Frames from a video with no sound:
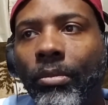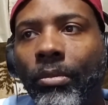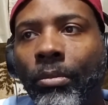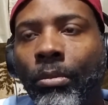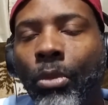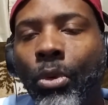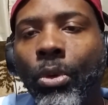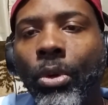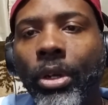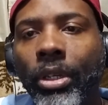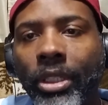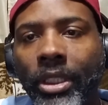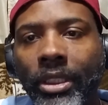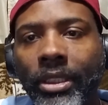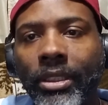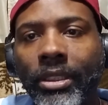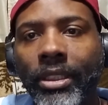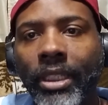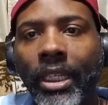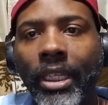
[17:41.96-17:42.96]
more
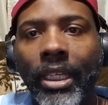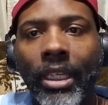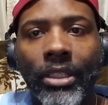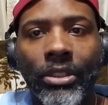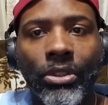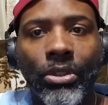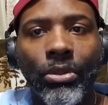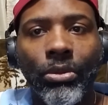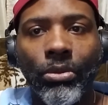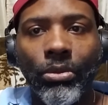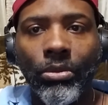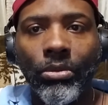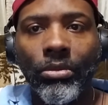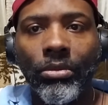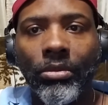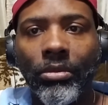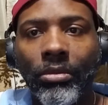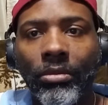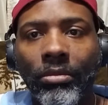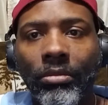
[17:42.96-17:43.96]
than, say, a school.
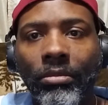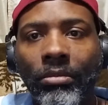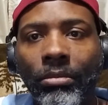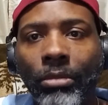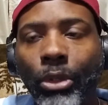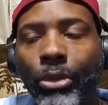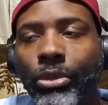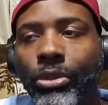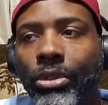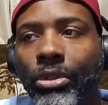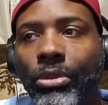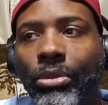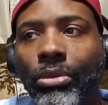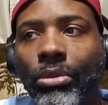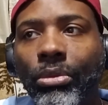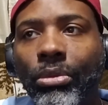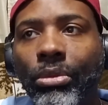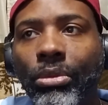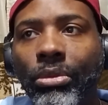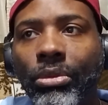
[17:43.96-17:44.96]
Most
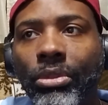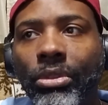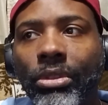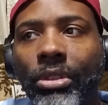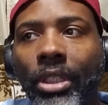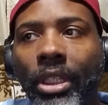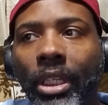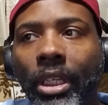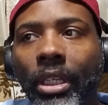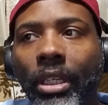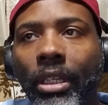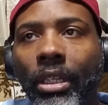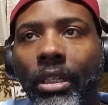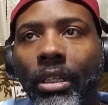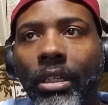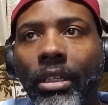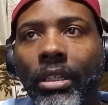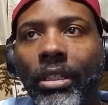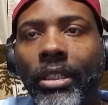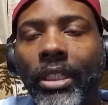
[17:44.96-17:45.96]
schools
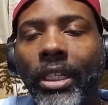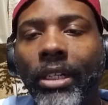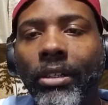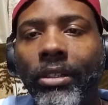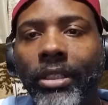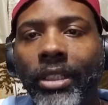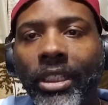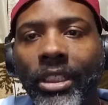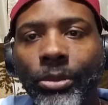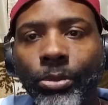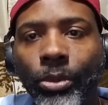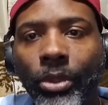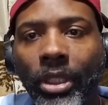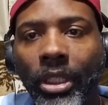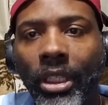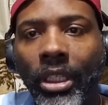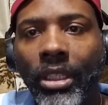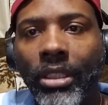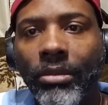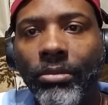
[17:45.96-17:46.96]
that are desperate to
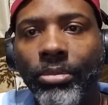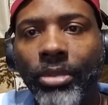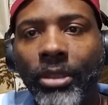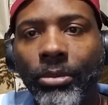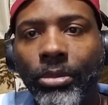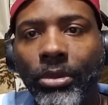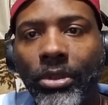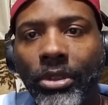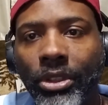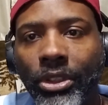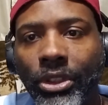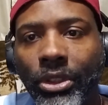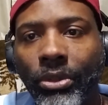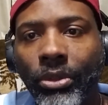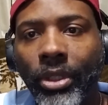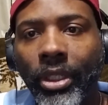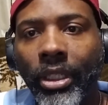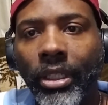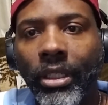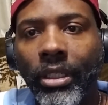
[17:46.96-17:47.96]
get people to
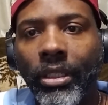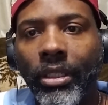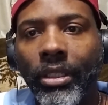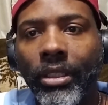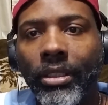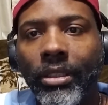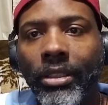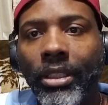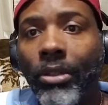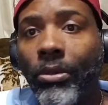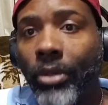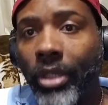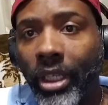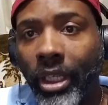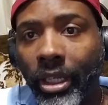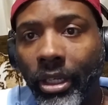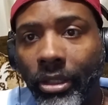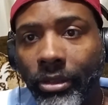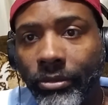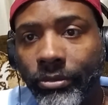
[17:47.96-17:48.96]
join don't
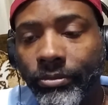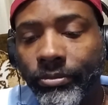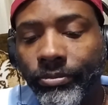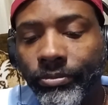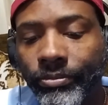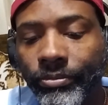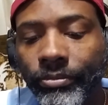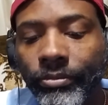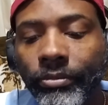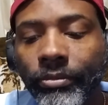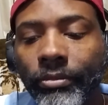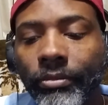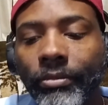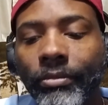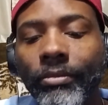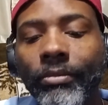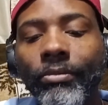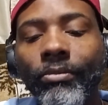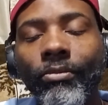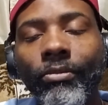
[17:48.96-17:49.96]
care.
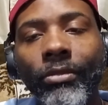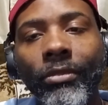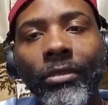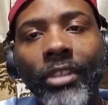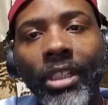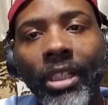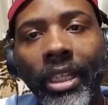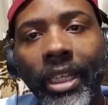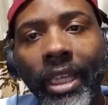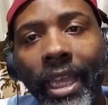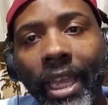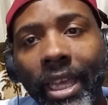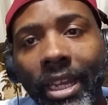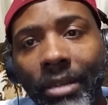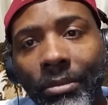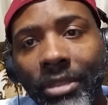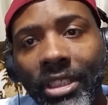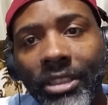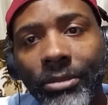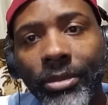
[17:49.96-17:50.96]

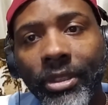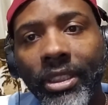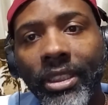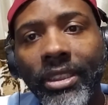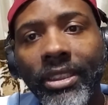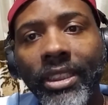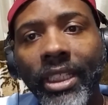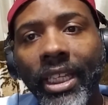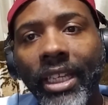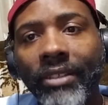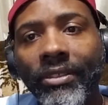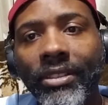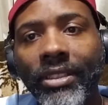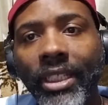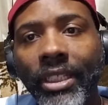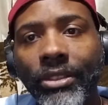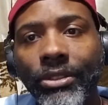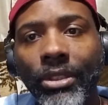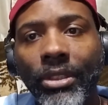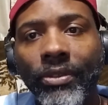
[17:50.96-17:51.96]
Academies, because they have
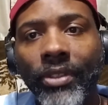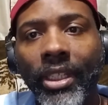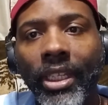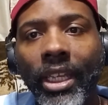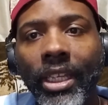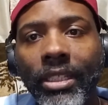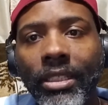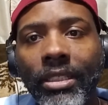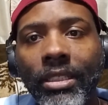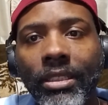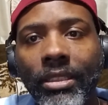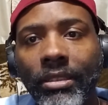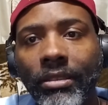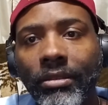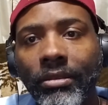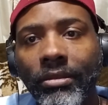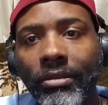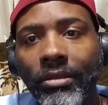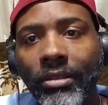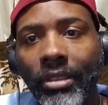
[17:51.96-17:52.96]
state certifications,
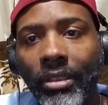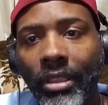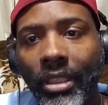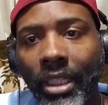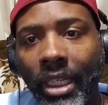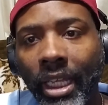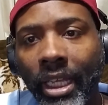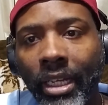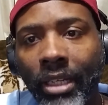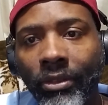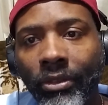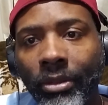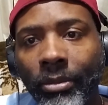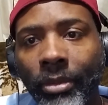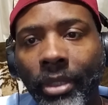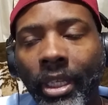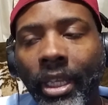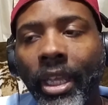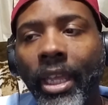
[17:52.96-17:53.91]
a lot of them,